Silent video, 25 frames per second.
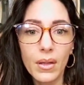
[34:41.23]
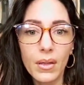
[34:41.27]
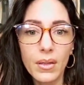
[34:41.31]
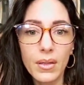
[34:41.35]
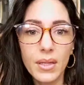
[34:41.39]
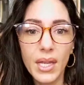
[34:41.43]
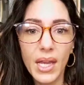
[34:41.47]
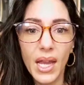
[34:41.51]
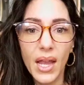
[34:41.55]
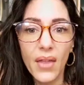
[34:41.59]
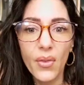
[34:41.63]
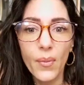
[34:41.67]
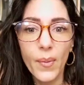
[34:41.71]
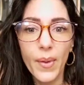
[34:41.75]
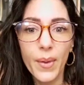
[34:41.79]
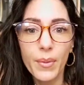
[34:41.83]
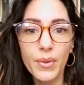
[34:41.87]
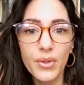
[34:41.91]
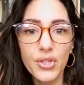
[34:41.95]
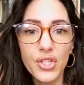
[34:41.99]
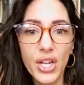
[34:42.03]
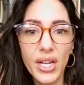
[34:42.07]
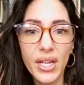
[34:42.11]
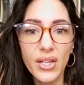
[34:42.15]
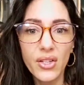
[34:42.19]
Together we will
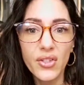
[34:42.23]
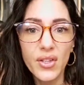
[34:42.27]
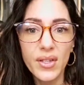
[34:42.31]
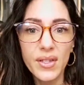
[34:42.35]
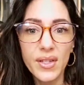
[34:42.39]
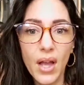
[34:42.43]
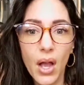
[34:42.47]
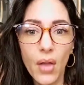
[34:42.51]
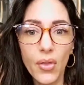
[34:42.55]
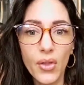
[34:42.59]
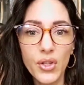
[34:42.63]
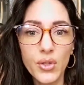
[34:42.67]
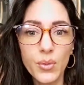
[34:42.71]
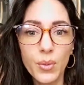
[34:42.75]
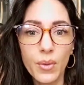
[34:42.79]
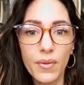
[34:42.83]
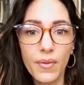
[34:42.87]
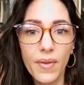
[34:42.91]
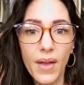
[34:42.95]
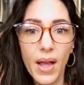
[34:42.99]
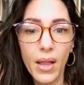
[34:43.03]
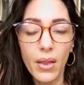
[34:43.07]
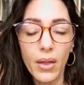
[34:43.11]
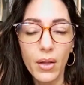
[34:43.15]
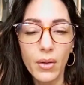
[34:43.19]
change this. Others will
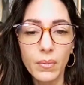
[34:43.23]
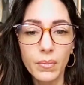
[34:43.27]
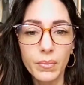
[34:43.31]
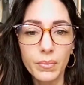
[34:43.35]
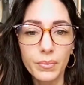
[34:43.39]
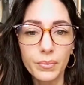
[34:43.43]
follow.